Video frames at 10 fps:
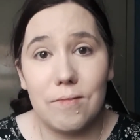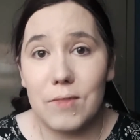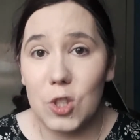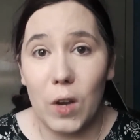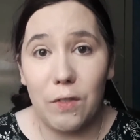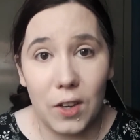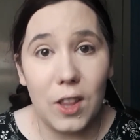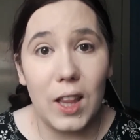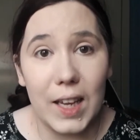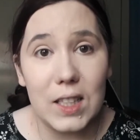So I feel
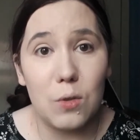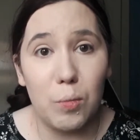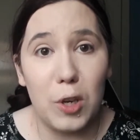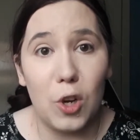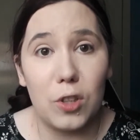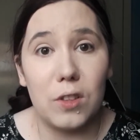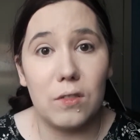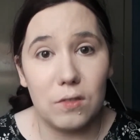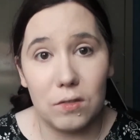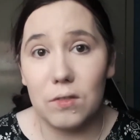the lights will be
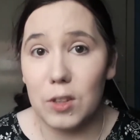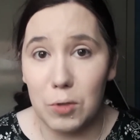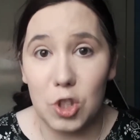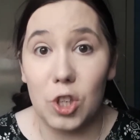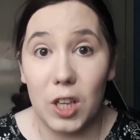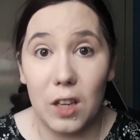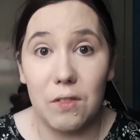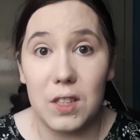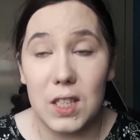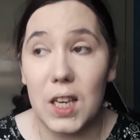on the majority
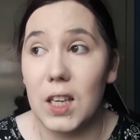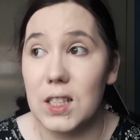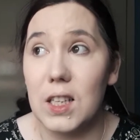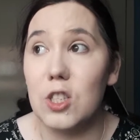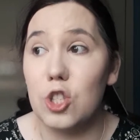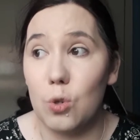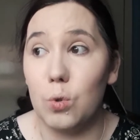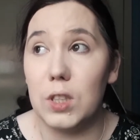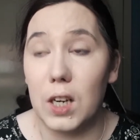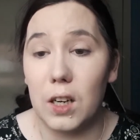of the day because it is
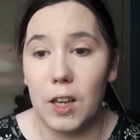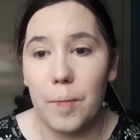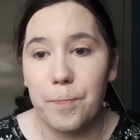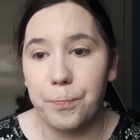so dark.